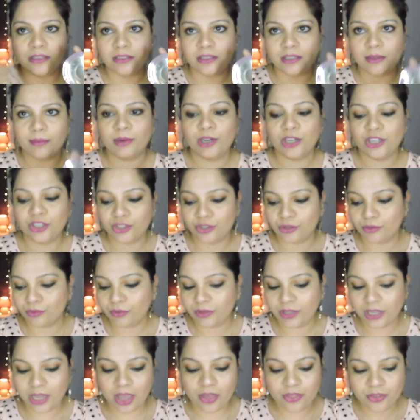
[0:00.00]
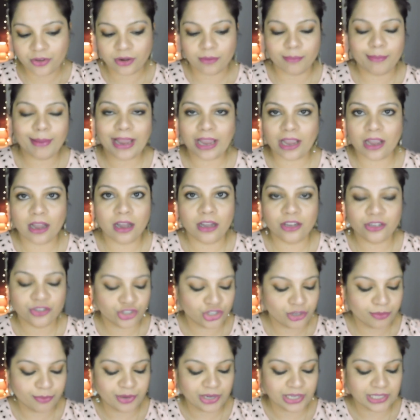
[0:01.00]
is similar to the other Becca
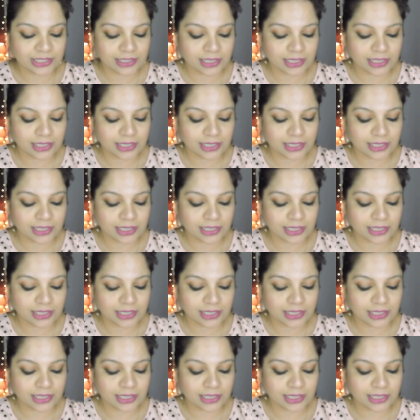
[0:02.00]
Shimmering